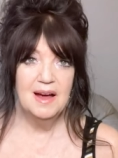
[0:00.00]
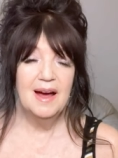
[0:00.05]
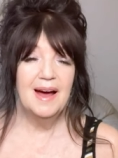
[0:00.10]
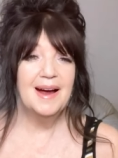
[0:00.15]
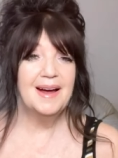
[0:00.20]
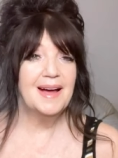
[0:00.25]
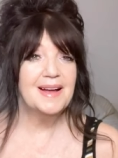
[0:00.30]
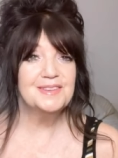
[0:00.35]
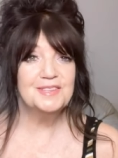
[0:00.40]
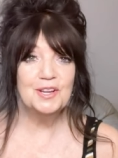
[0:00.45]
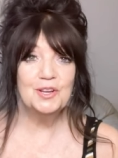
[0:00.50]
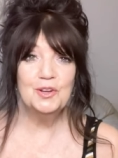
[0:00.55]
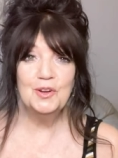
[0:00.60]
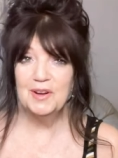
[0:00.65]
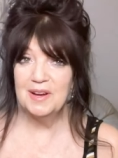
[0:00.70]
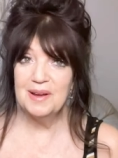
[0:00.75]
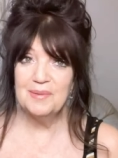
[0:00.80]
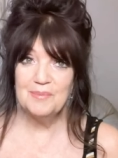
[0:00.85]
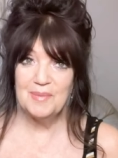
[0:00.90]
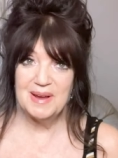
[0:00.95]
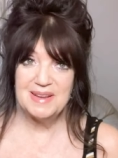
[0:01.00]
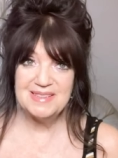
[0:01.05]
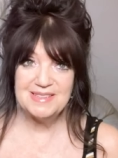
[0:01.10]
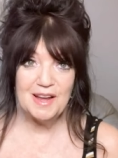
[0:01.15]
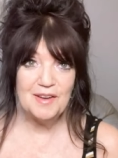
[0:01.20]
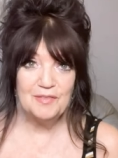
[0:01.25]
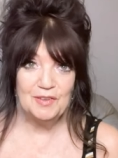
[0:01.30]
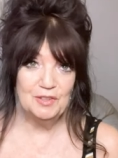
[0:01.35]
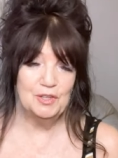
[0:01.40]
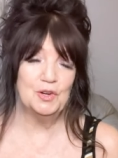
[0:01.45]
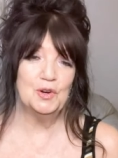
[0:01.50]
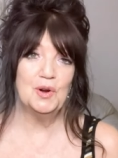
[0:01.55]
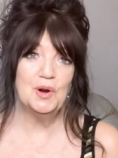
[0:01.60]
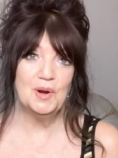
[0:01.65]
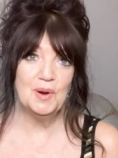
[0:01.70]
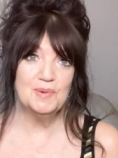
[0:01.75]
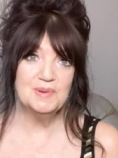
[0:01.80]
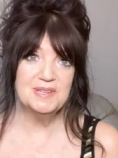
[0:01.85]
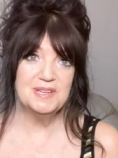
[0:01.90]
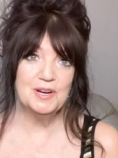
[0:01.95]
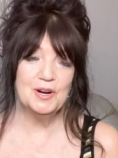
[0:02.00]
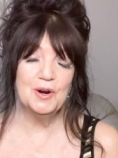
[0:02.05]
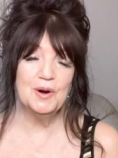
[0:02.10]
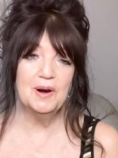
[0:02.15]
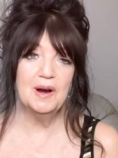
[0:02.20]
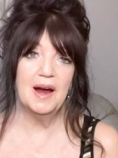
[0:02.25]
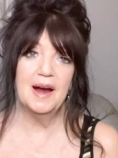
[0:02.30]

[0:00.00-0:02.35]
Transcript: I got to look at myself a little closer.